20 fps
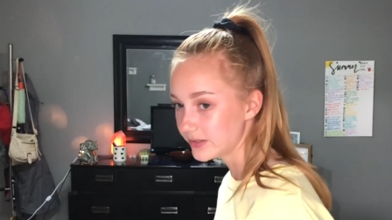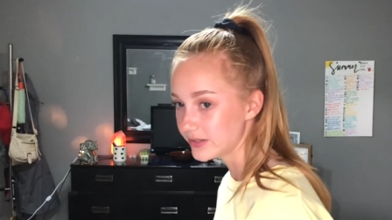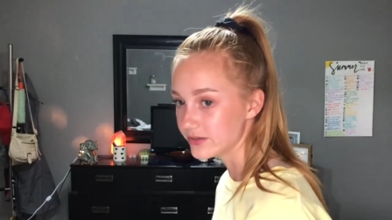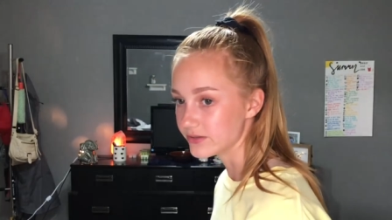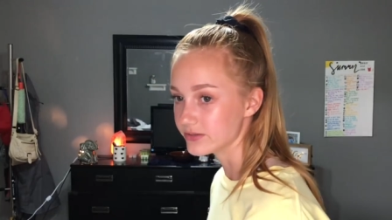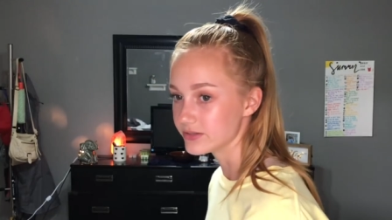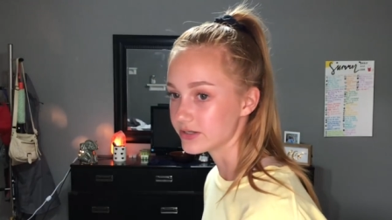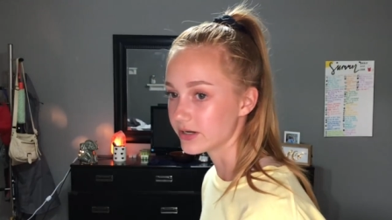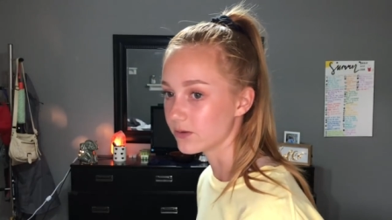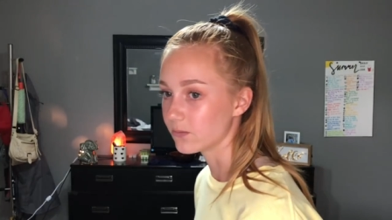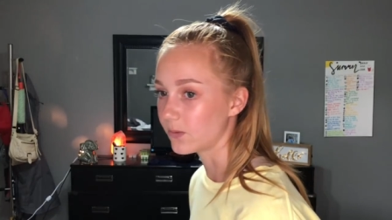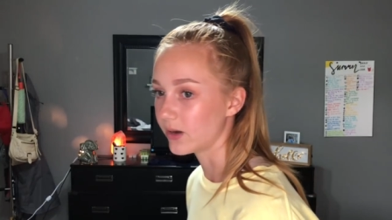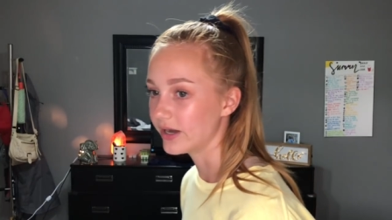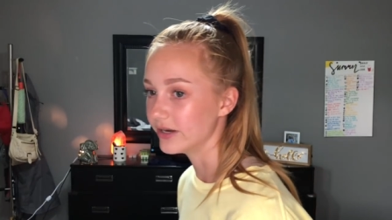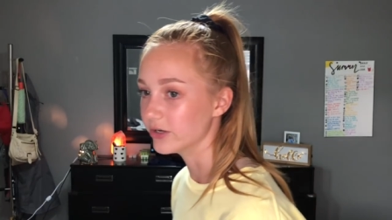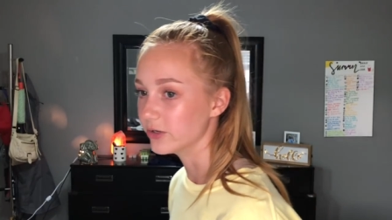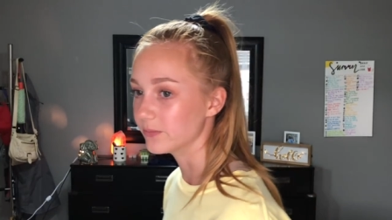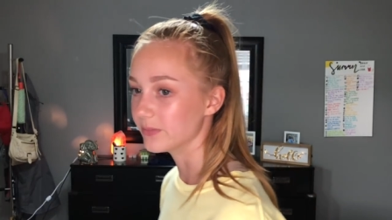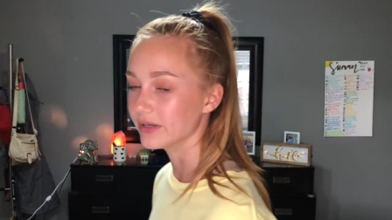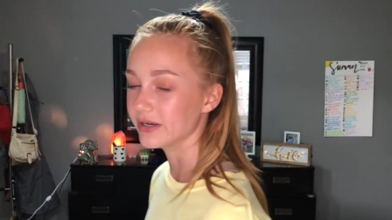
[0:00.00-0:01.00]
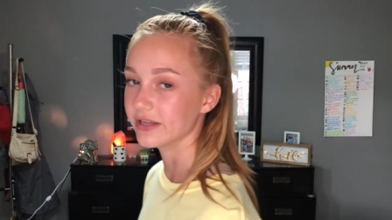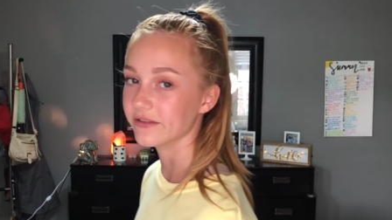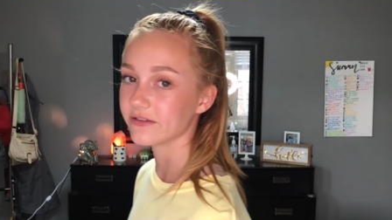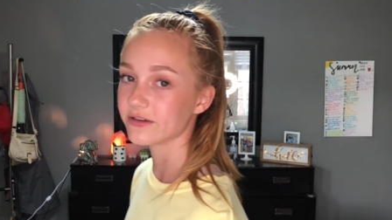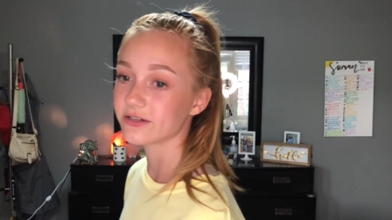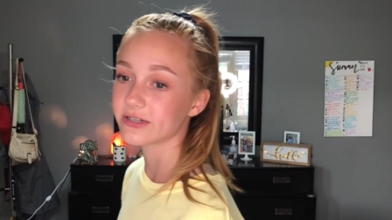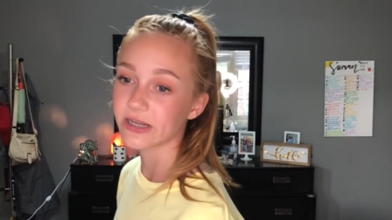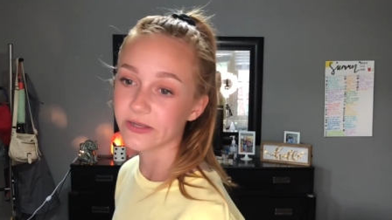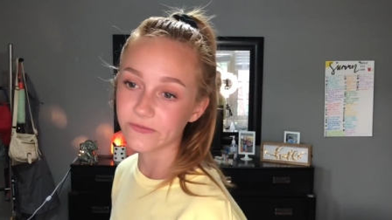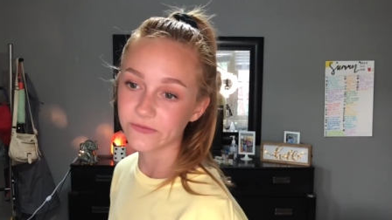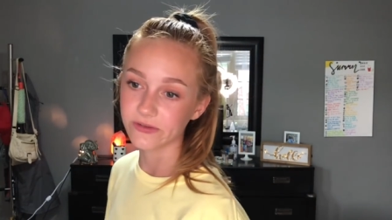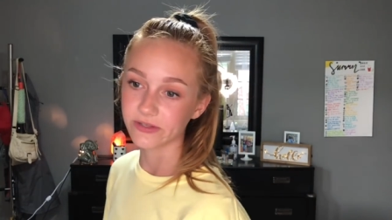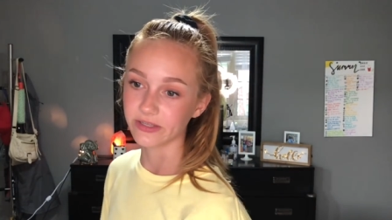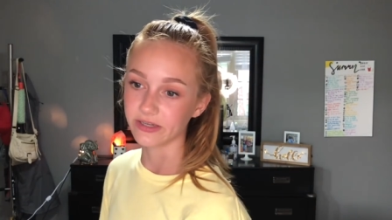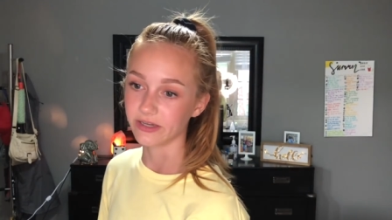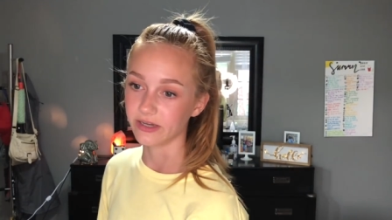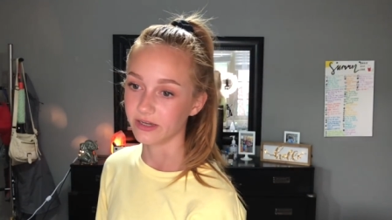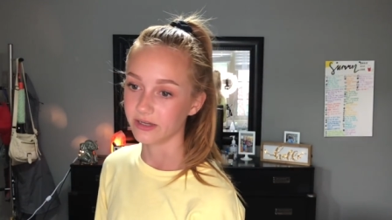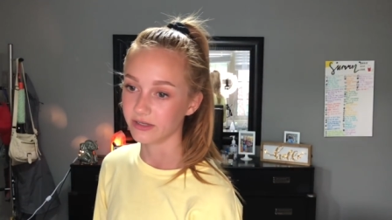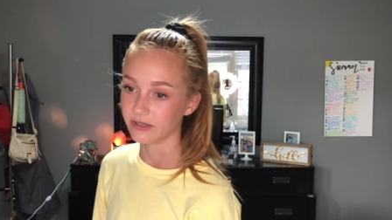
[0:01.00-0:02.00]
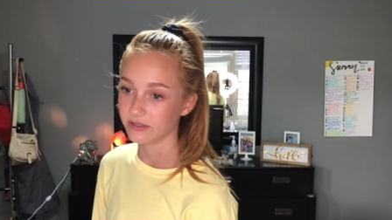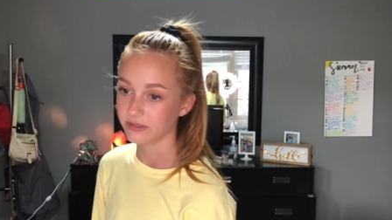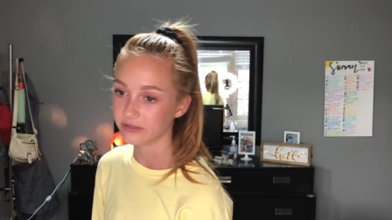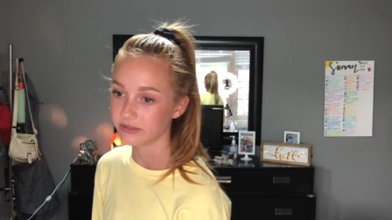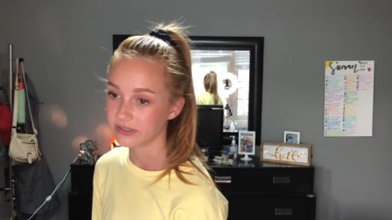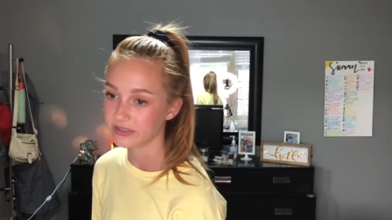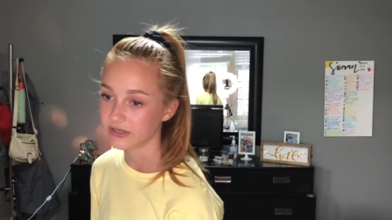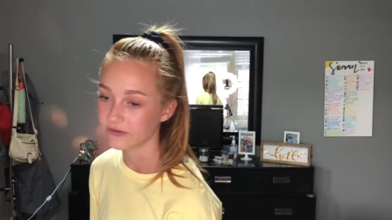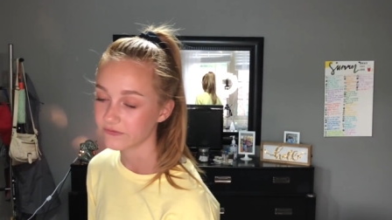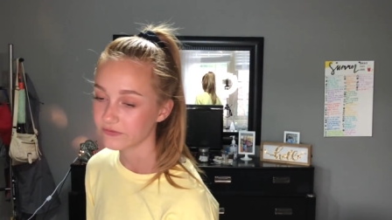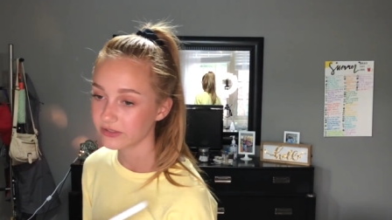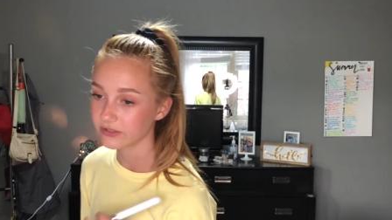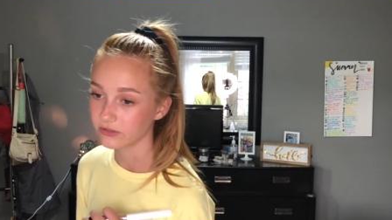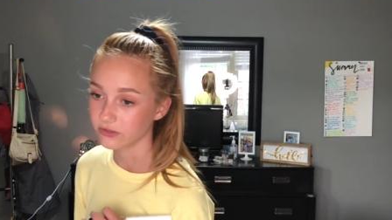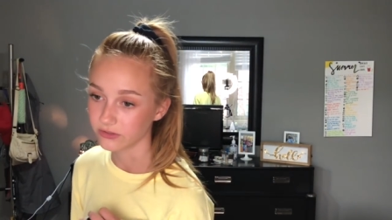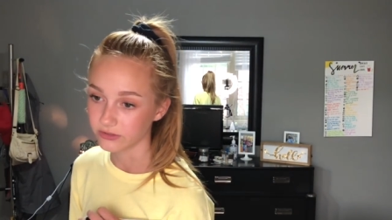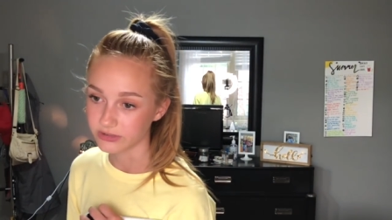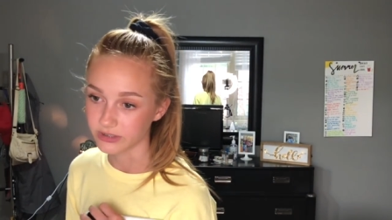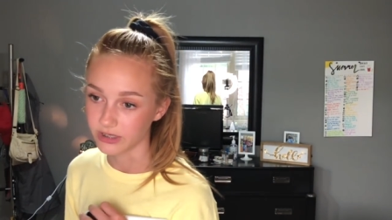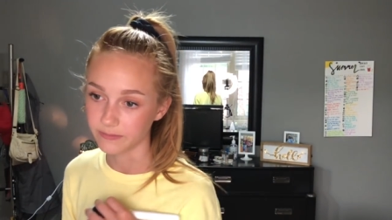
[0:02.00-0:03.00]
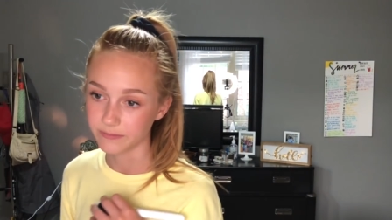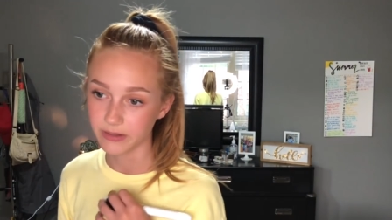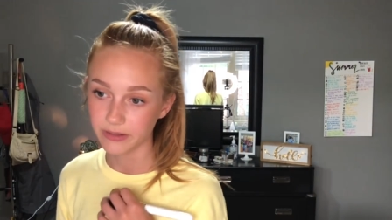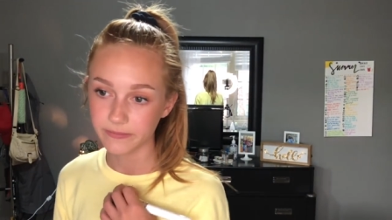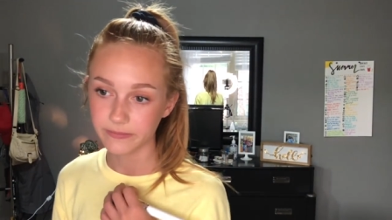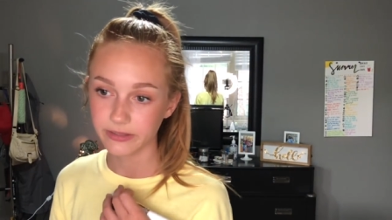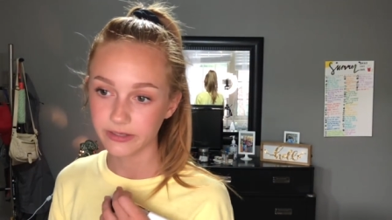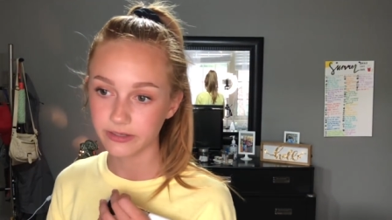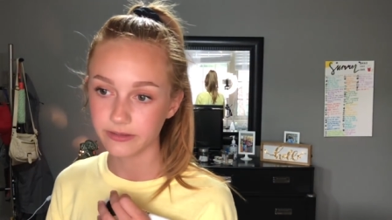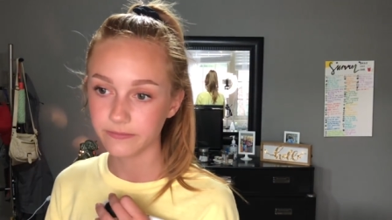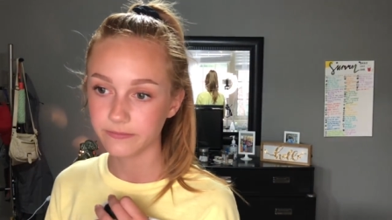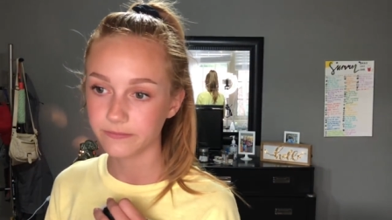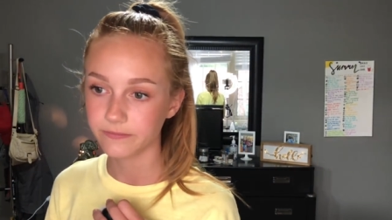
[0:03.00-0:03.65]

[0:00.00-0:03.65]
windows are wide open and they're definitely, uh, they definitely looked up at me,